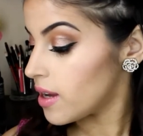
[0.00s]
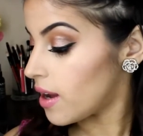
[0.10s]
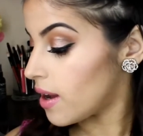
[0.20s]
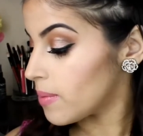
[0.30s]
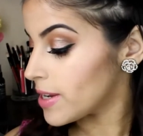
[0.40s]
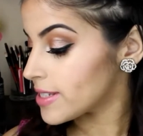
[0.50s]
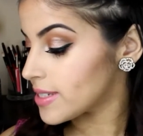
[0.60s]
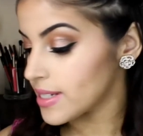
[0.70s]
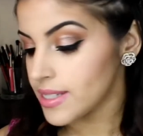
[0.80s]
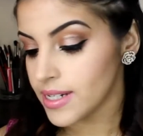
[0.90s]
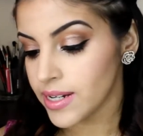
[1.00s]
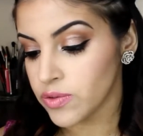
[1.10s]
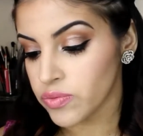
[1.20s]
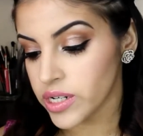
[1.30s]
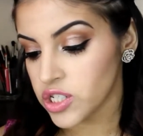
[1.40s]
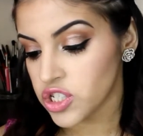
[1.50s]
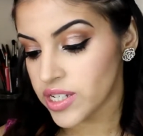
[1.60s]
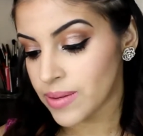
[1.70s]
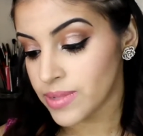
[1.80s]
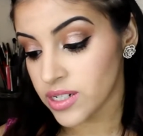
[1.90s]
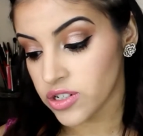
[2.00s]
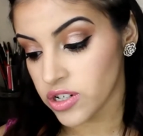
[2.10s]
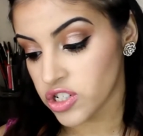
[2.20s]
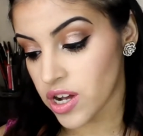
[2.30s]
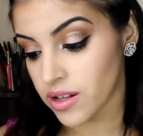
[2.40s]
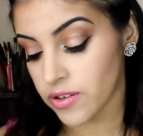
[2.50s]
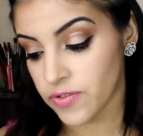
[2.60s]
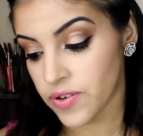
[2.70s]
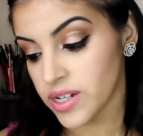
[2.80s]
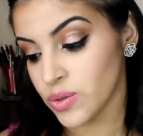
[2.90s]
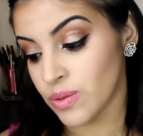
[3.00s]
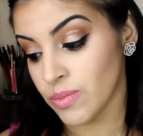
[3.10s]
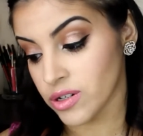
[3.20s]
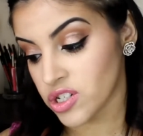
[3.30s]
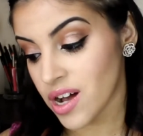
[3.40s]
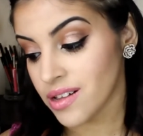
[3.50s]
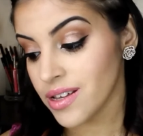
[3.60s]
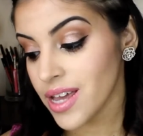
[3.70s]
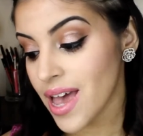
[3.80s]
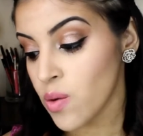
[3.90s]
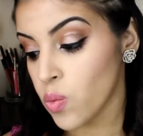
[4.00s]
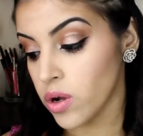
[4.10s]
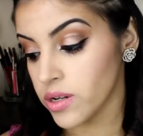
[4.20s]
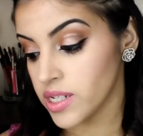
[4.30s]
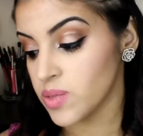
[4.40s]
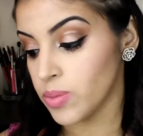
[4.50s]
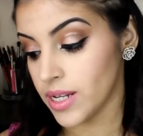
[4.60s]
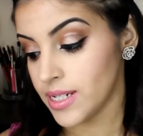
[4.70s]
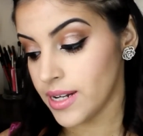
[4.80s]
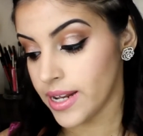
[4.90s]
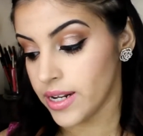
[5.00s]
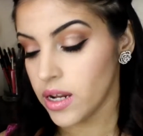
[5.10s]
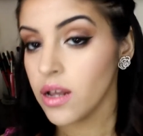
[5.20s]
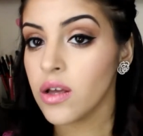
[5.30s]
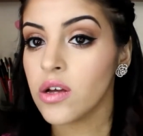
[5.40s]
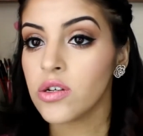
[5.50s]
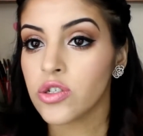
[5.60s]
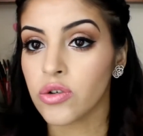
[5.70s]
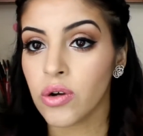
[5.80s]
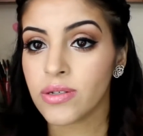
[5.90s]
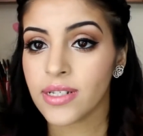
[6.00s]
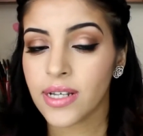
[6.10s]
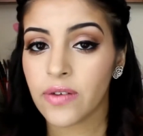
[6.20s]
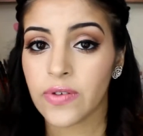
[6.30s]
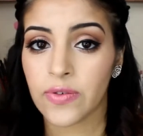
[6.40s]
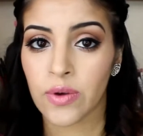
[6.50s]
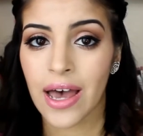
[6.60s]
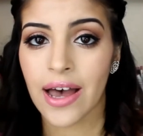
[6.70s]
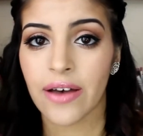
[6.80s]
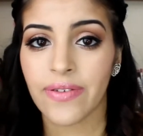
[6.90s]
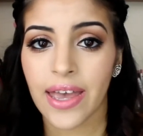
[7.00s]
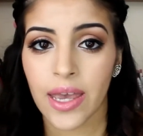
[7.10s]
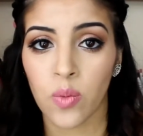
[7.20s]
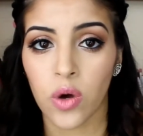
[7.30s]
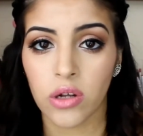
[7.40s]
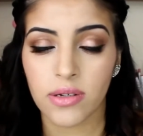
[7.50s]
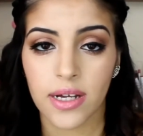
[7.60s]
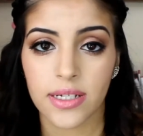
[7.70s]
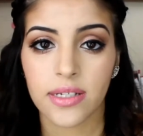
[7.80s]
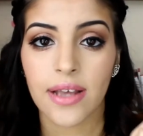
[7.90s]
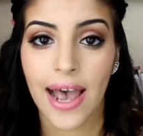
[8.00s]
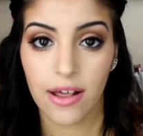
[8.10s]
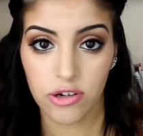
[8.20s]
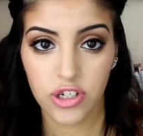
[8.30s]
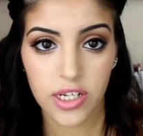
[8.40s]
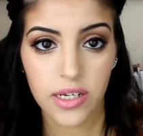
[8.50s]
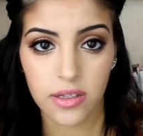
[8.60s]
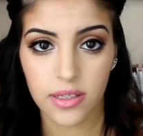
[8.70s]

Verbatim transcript: It's scented in rich, tempting dark chocolate fudge with milk chocolate and walnuts blended in. So note to self, if you have a walnut allergy,